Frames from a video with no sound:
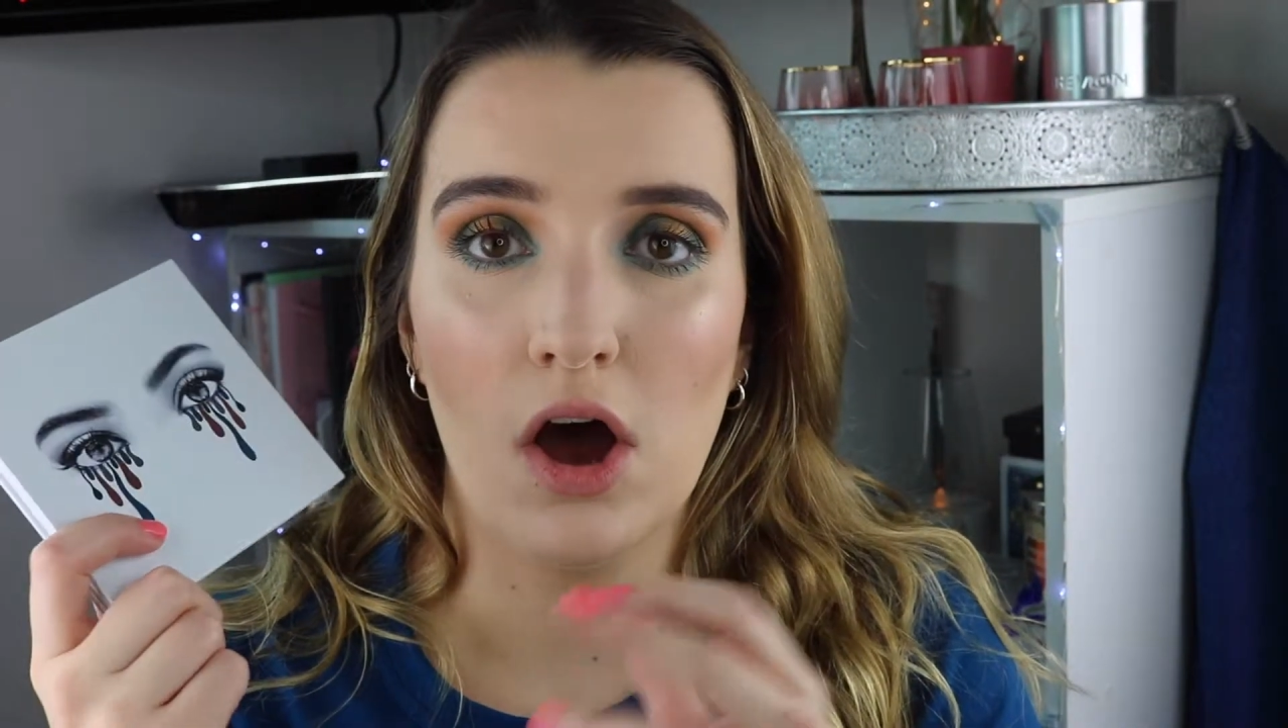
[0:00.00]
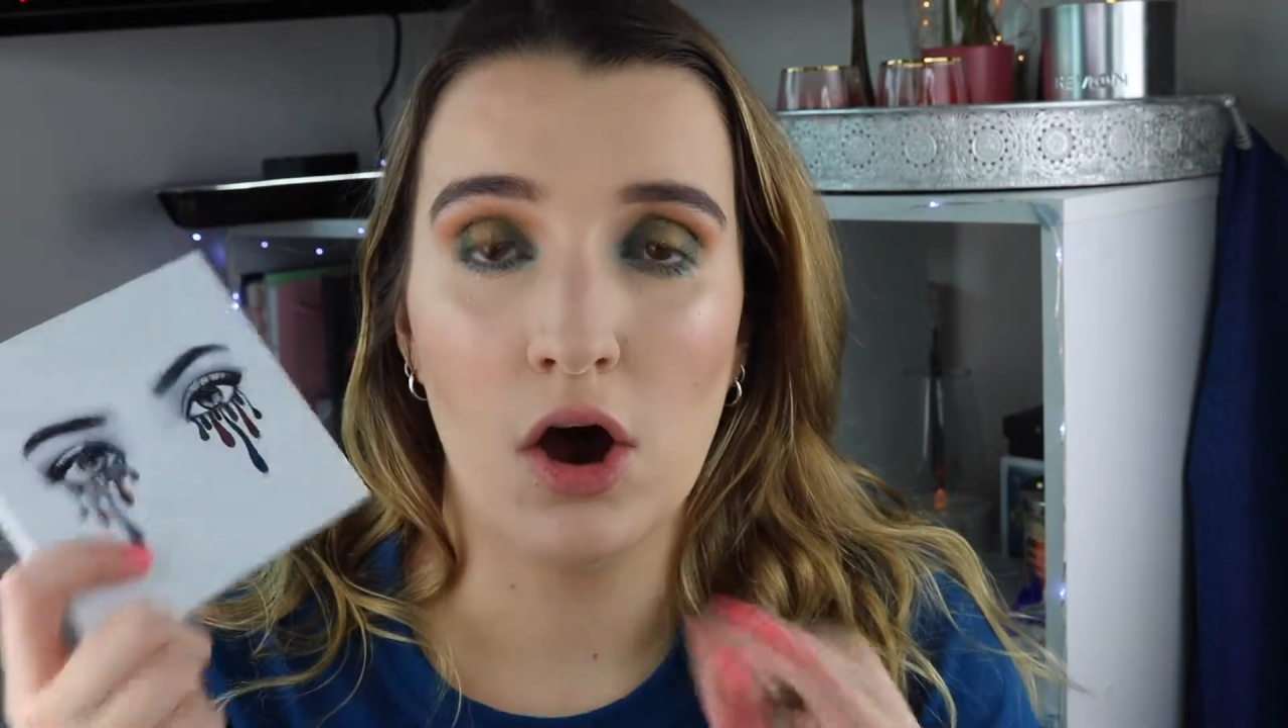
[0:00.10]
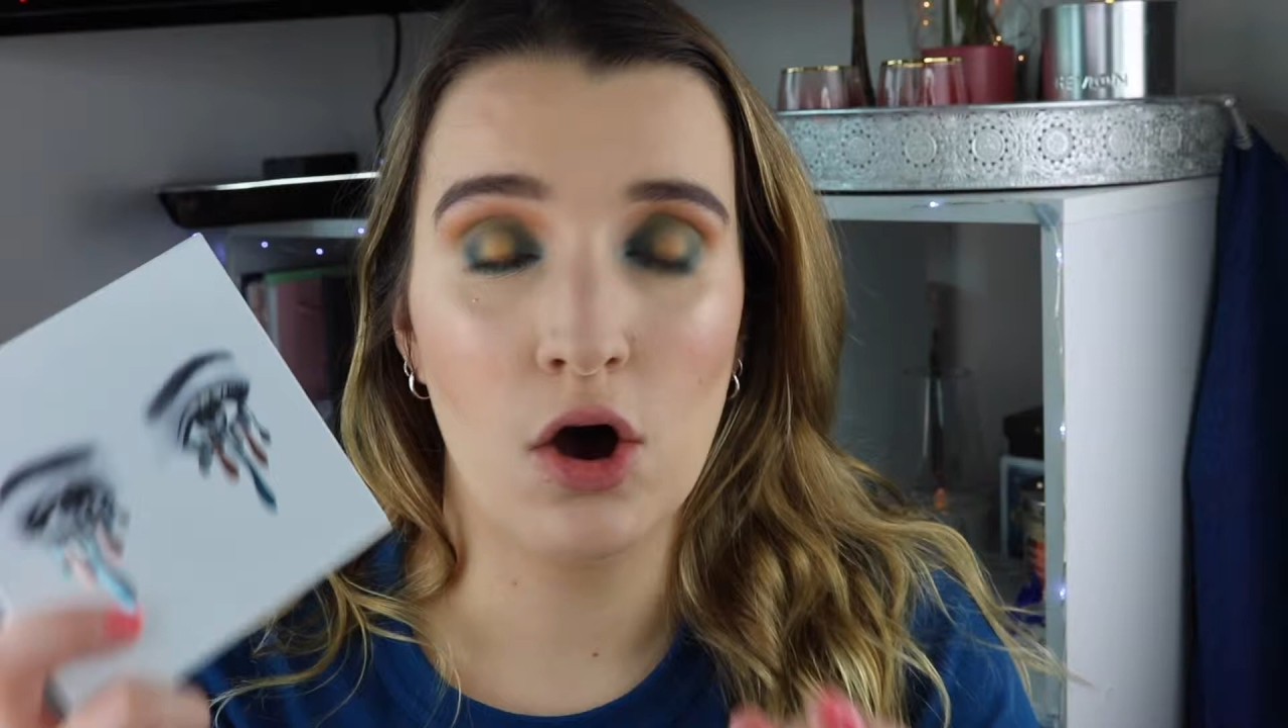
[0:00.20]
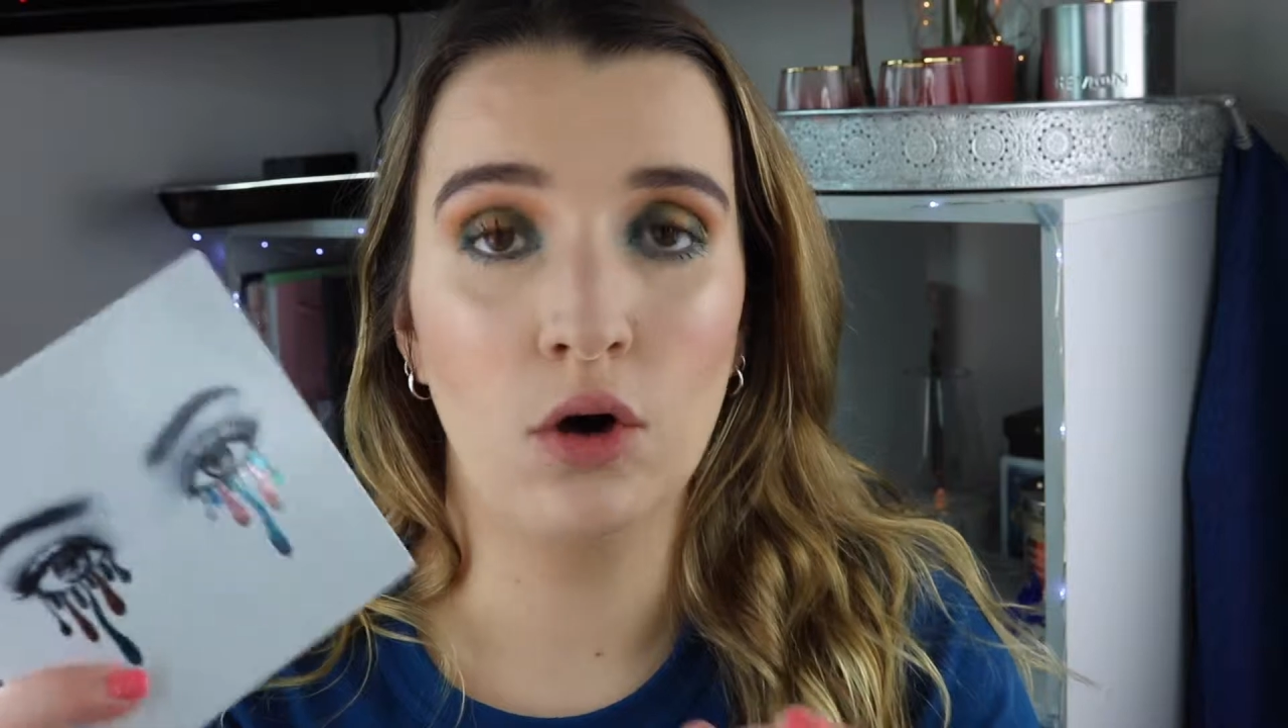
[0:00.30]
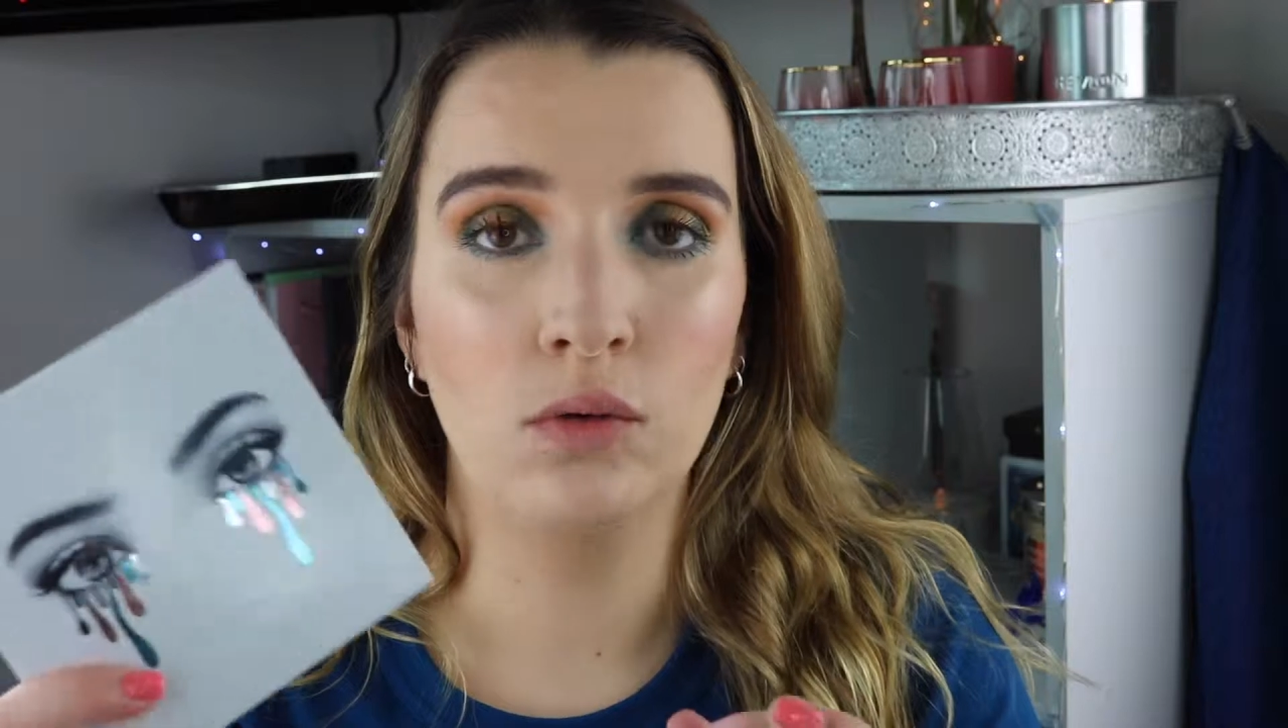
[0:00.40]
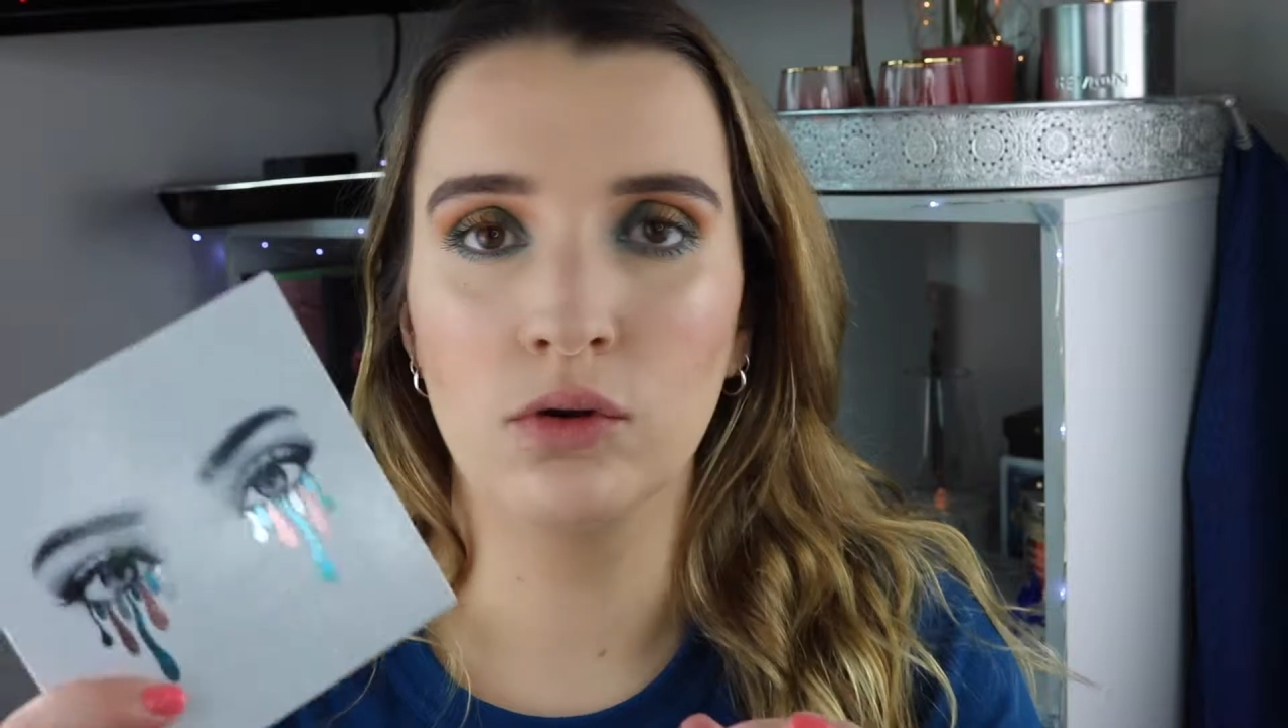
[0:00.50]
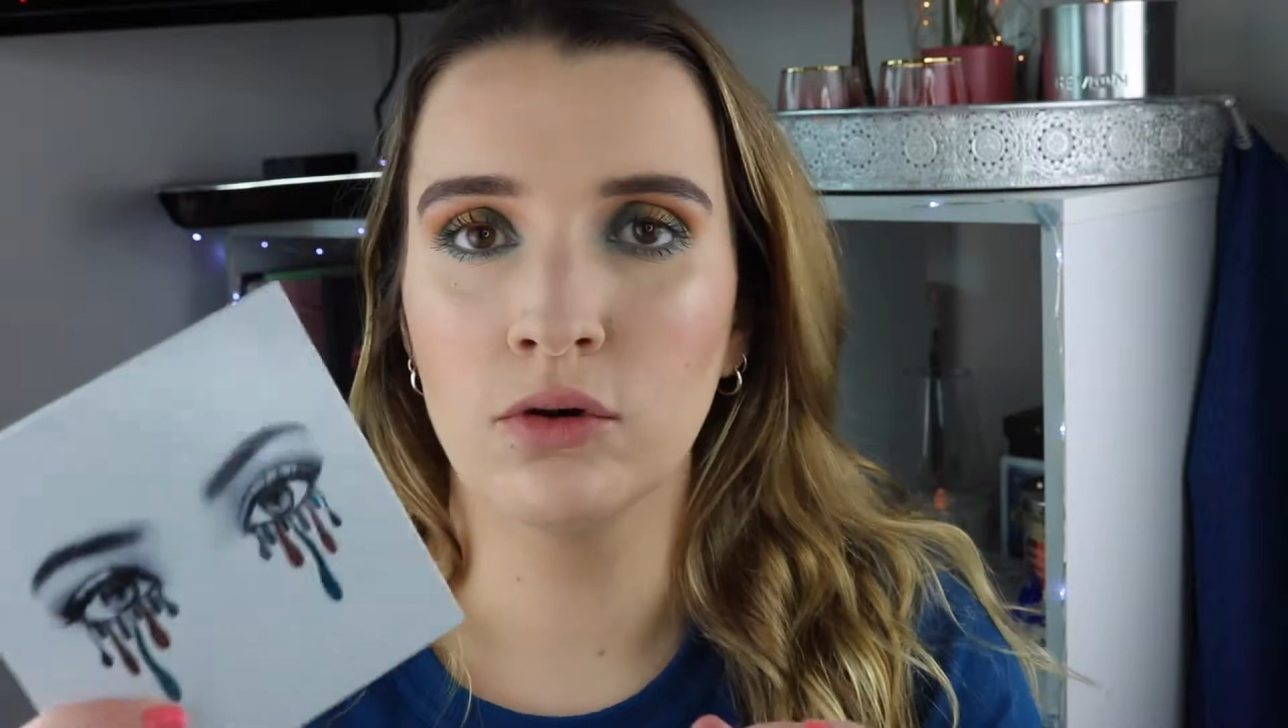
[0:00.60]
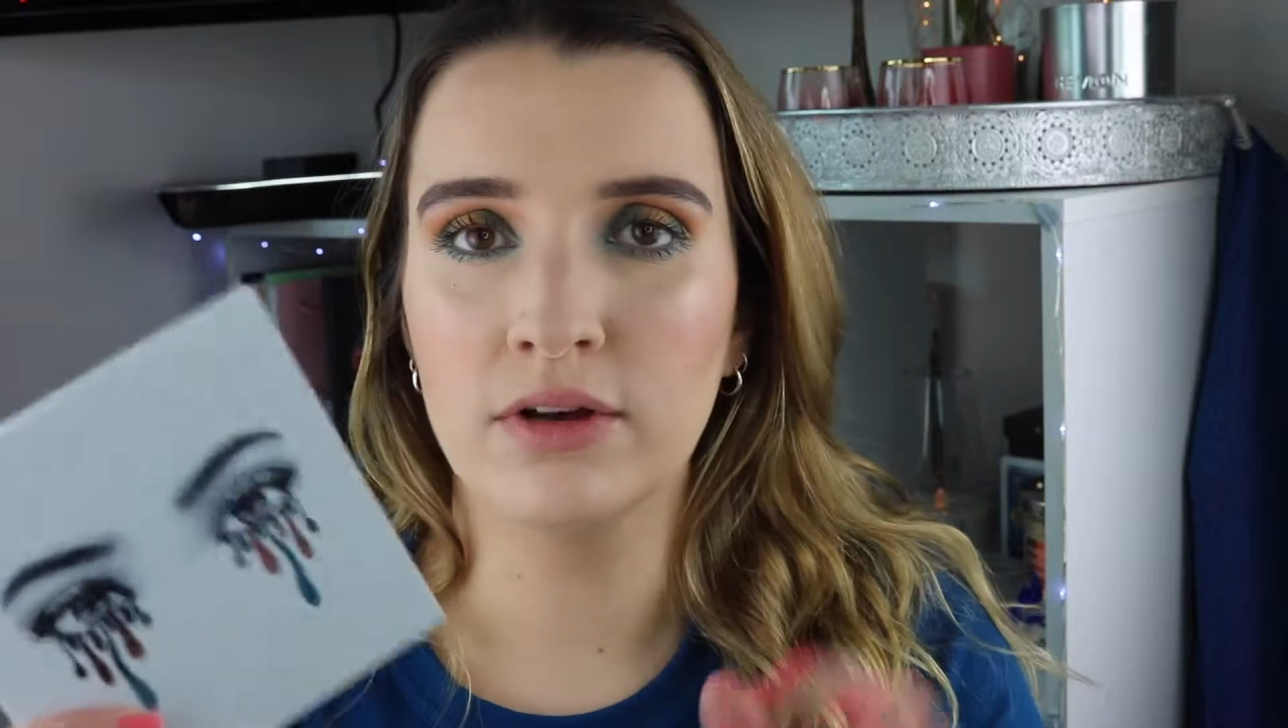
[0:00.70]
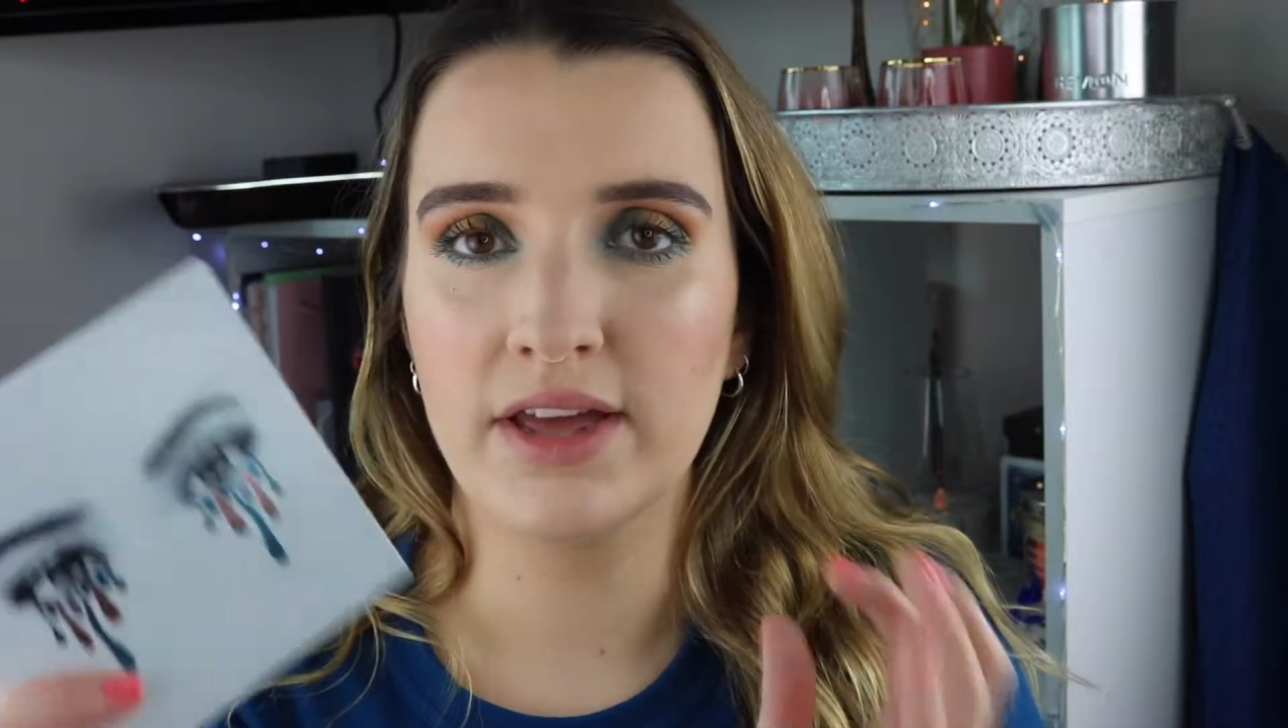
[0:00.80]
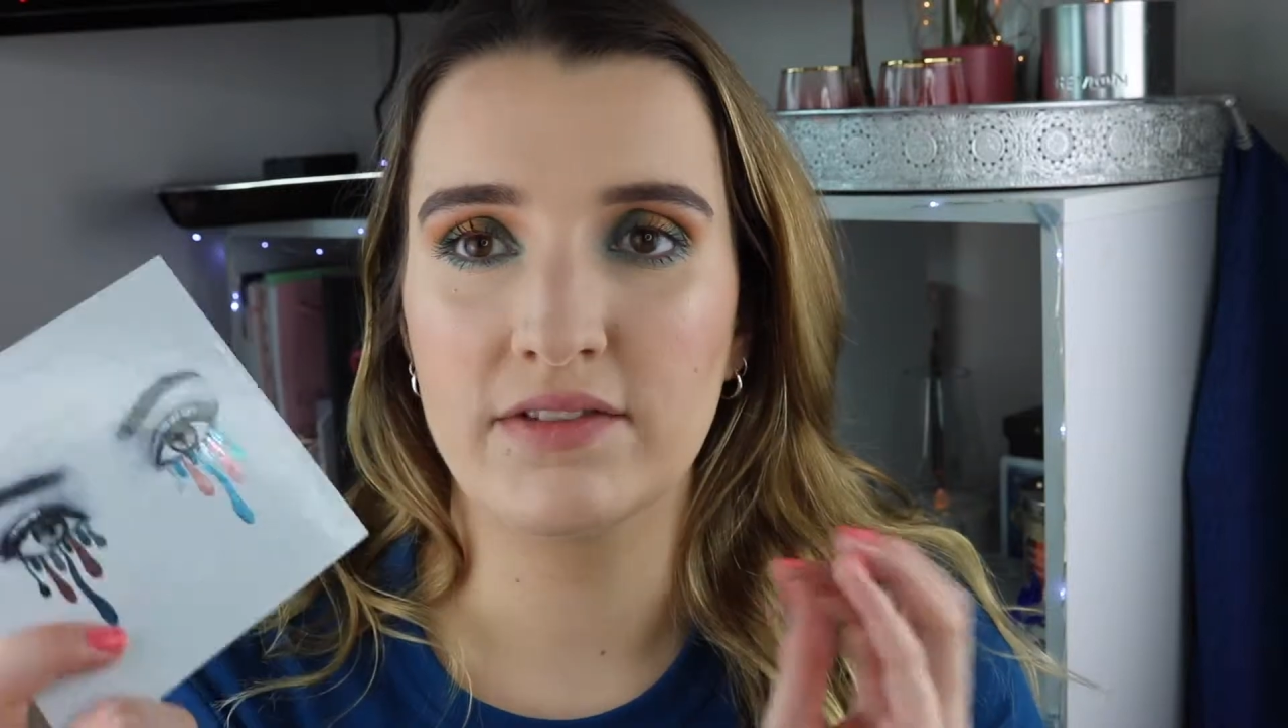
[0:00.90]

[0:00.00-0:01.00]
a whole look,